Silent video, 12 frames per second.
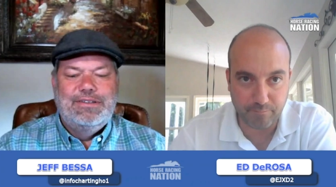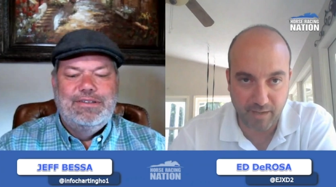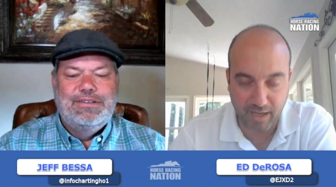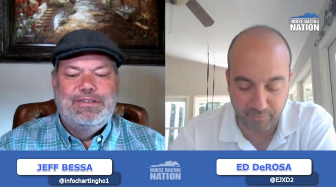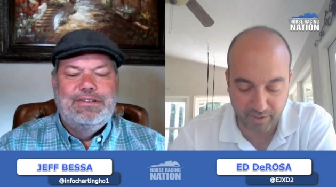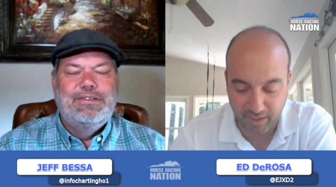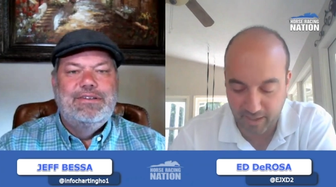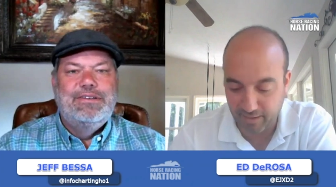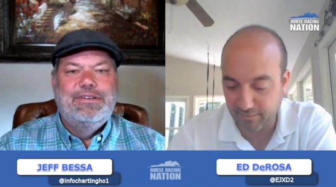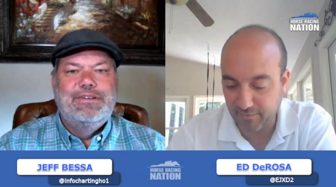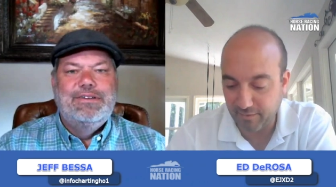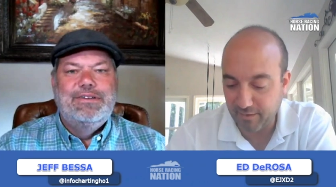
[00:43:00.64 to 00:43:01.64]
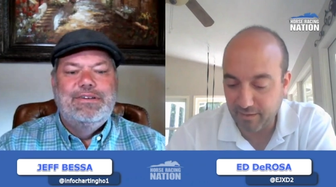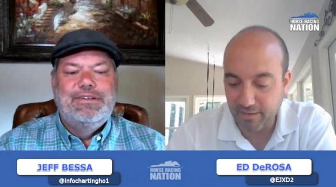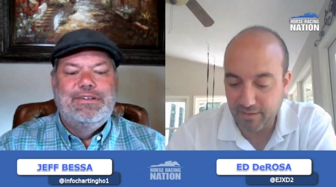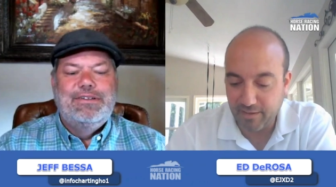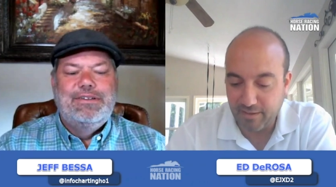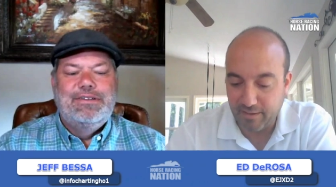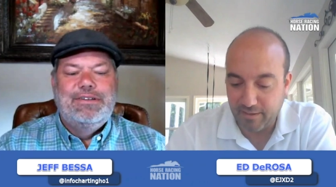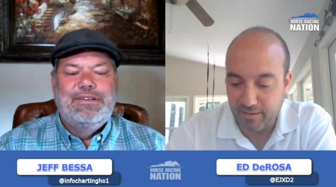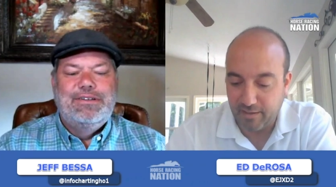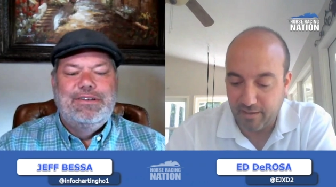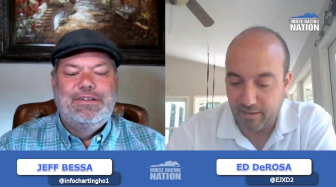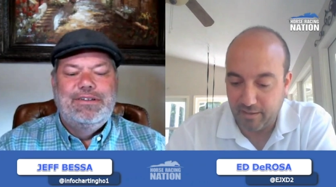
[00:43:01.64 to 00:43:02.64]
Speaker 1: Happy days.
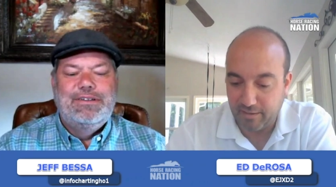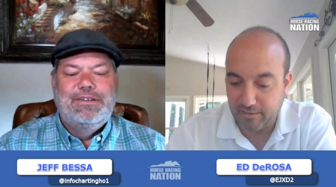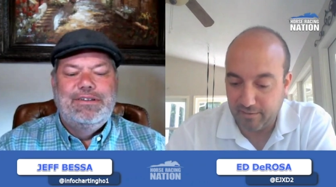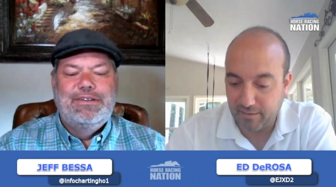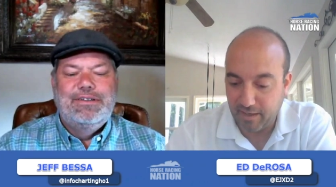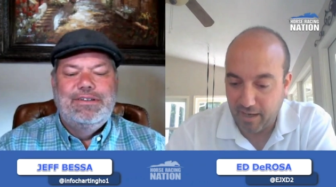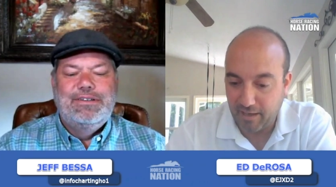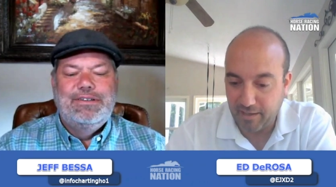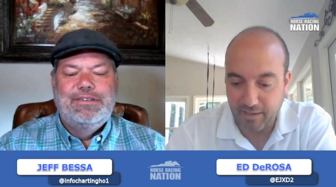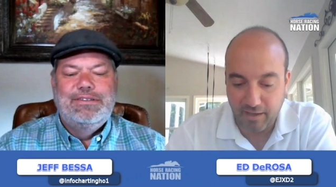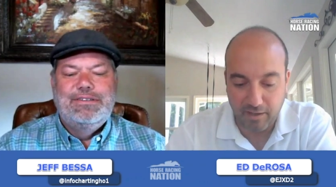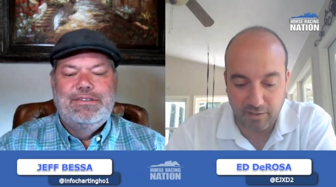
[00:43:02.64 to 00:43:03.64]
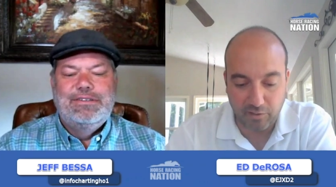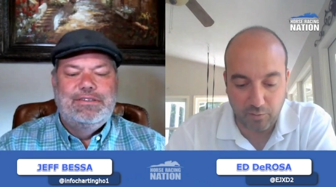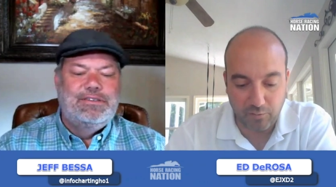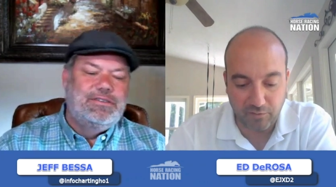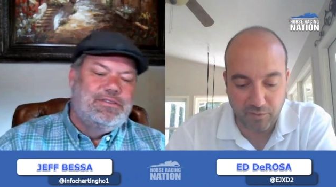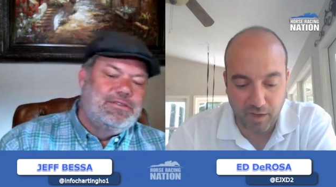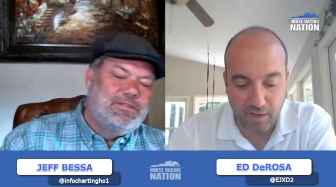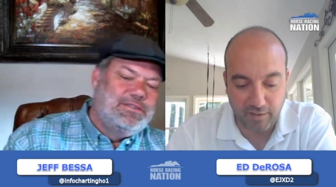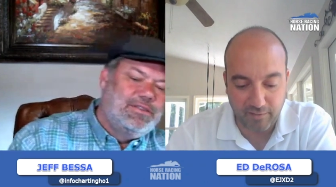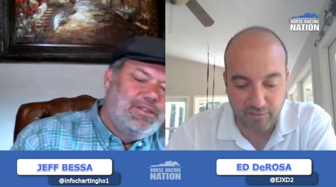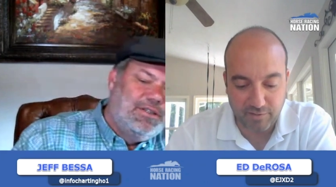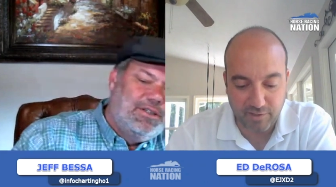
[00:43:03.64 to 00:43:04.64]
Uh, uh, any closing
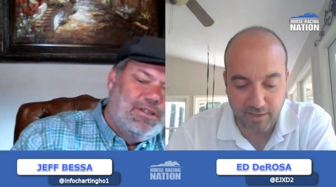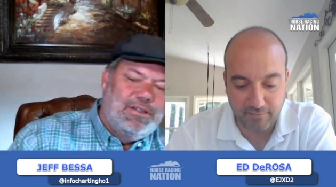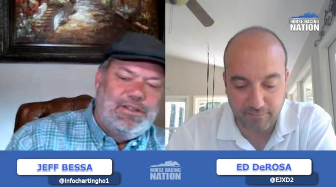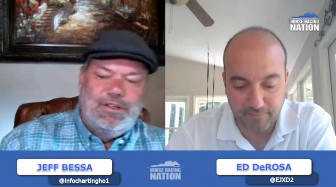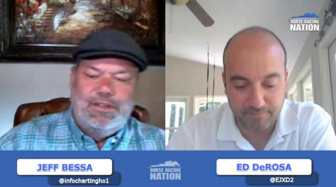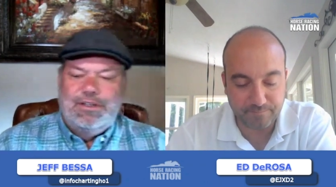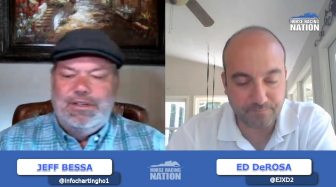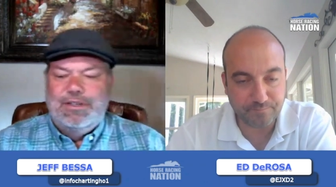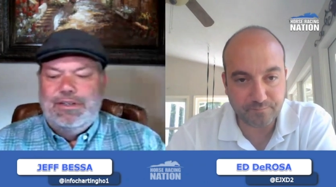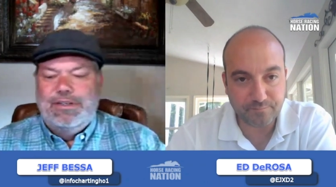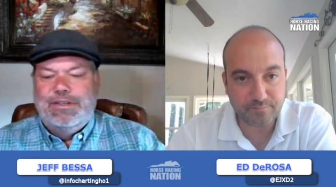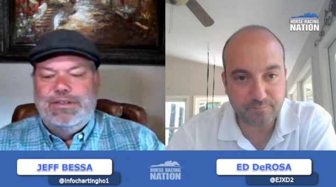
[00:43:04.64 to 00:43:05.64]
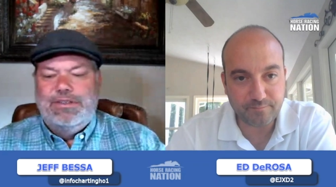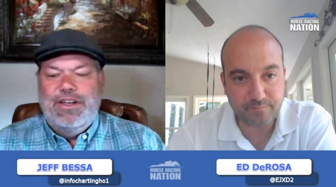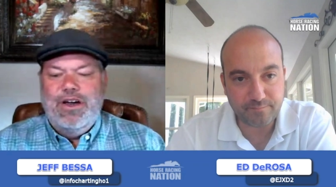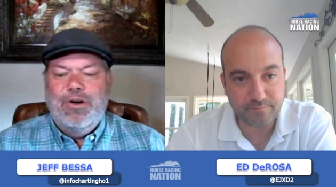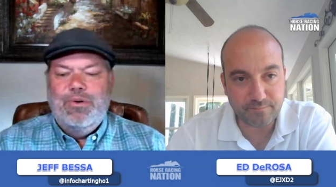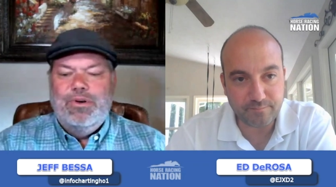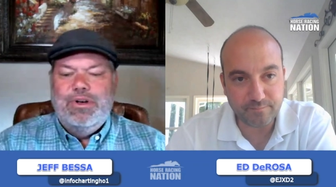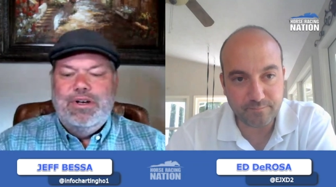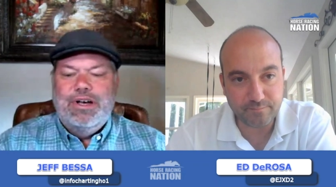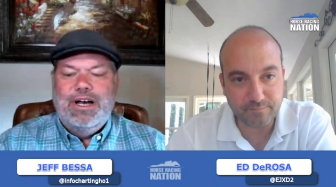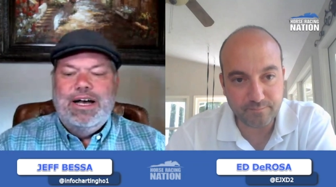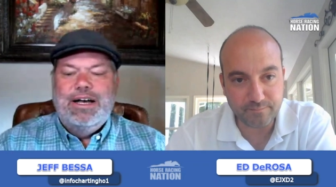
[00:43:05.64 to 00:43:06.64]
thoughts, Jeff?
Speaker 2: No,
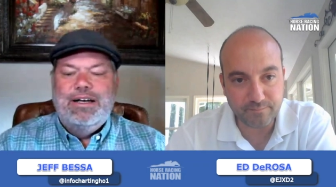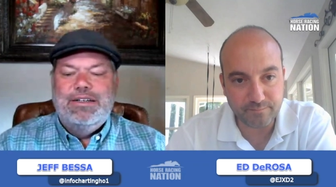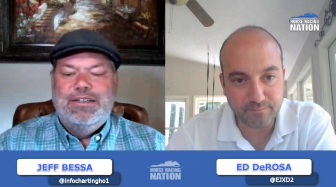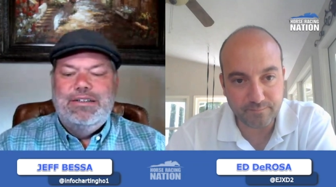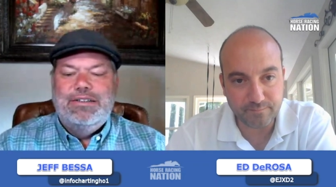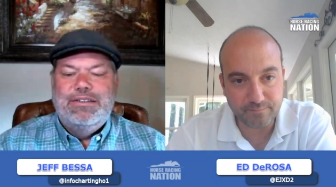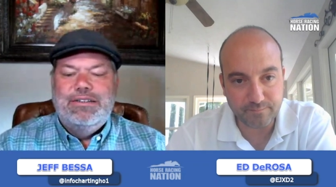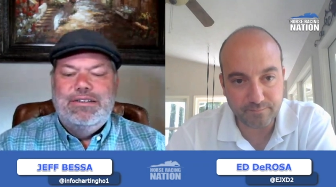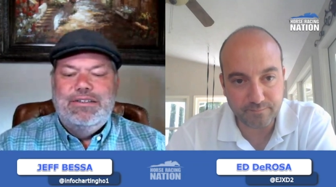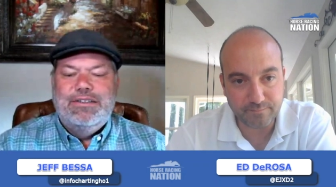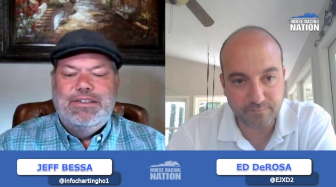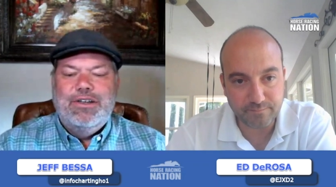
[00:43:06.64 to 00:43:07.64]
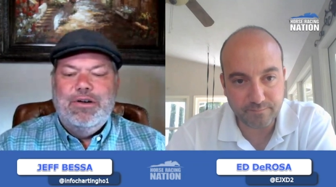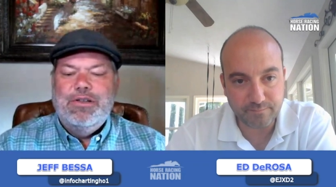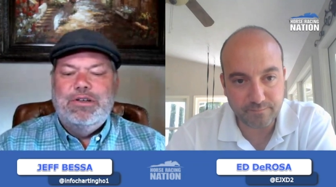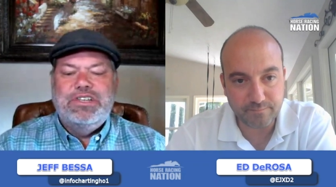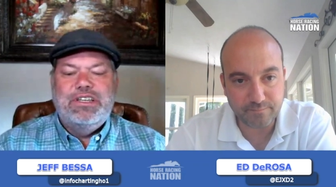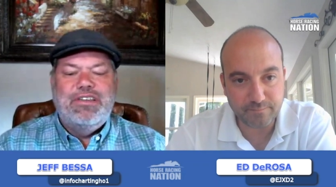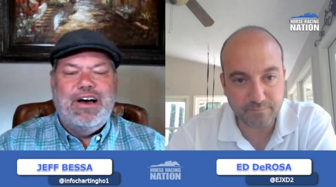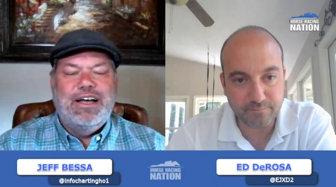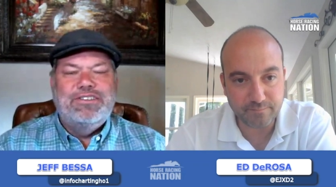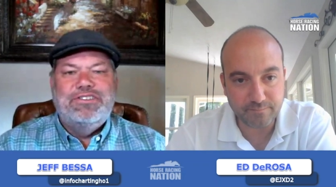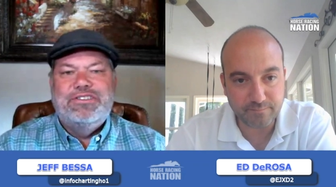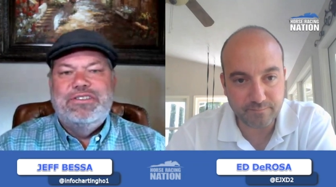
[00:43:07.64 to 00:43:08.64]
no closing
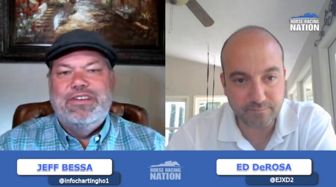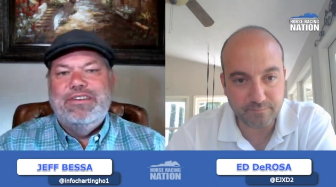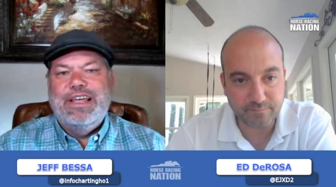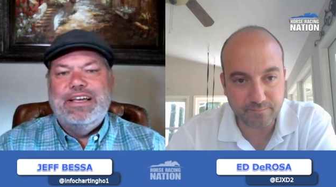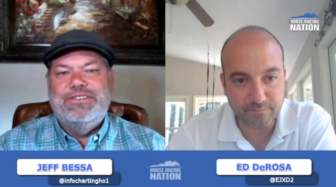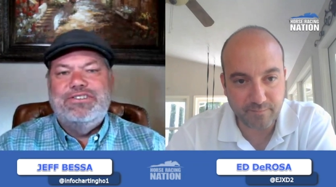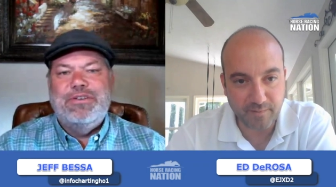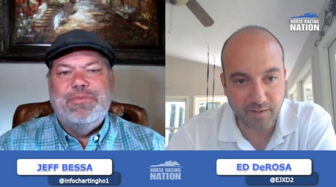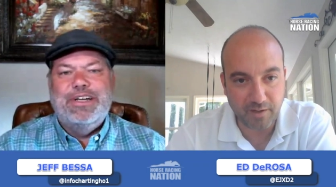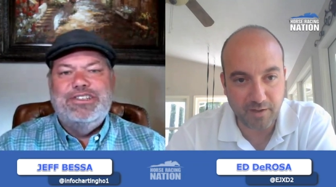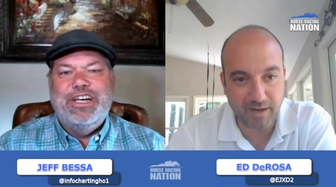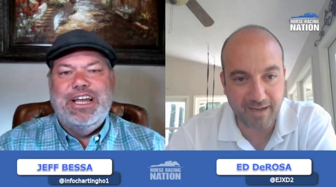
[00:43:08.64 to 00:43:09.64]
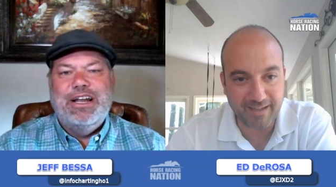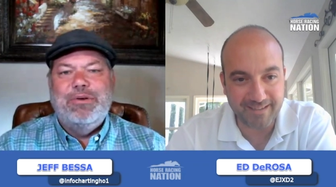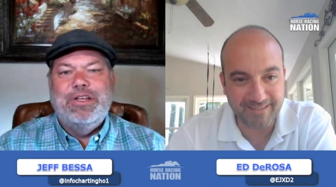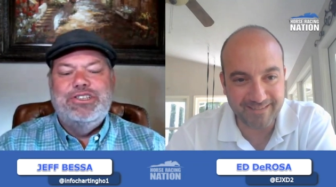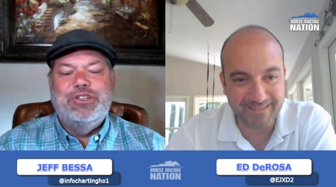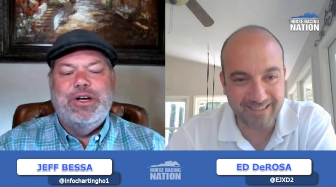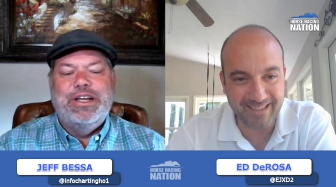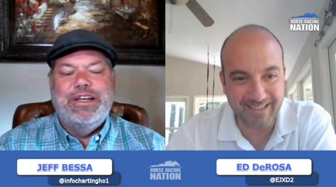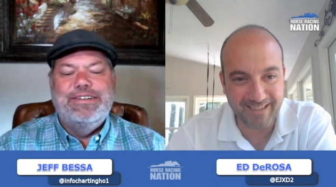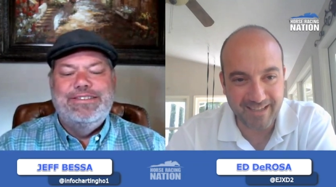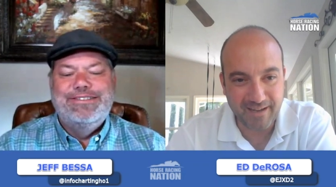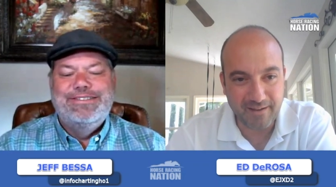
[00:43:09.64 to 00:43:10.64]
thoughts. Thank you so much.
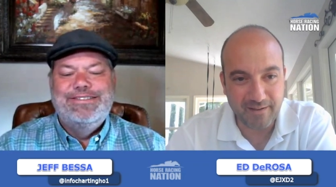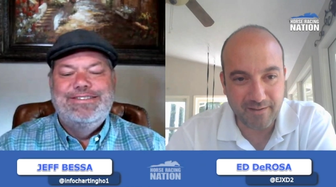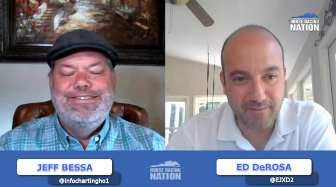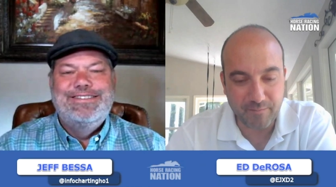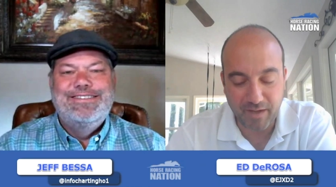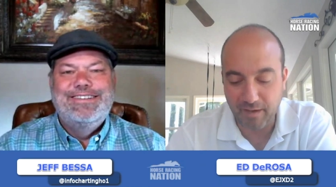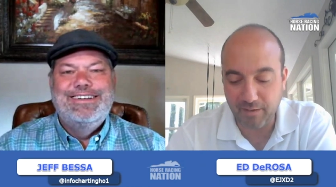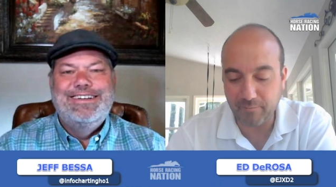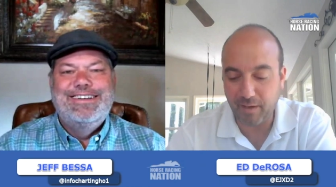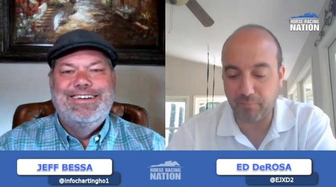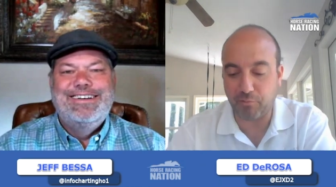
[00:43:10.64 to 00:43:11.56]
Right.
Speaker 1: Yeah, my